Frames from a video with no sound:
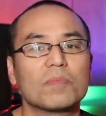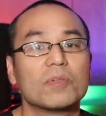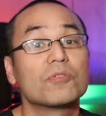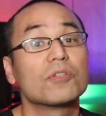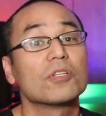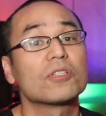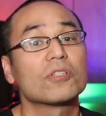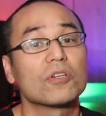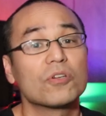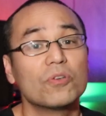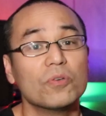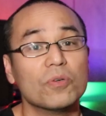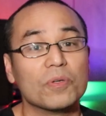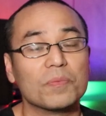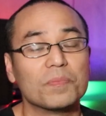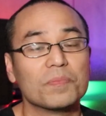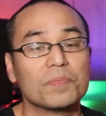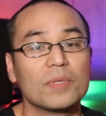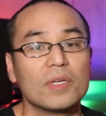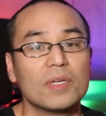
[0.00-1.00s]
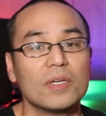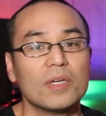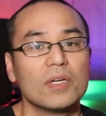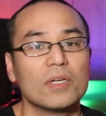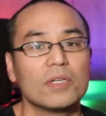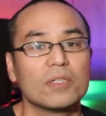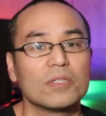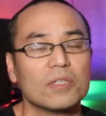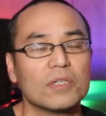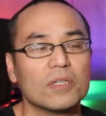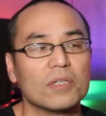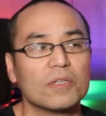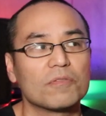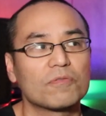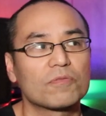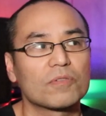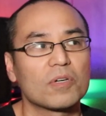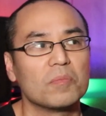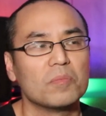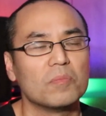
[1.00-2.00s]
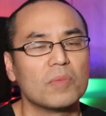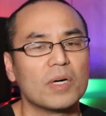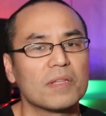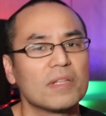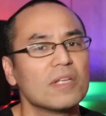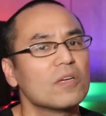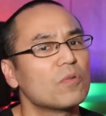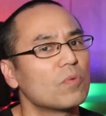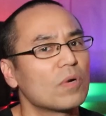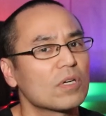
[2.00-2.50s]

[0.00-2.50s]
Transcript: Patricia Kuhl from, I think,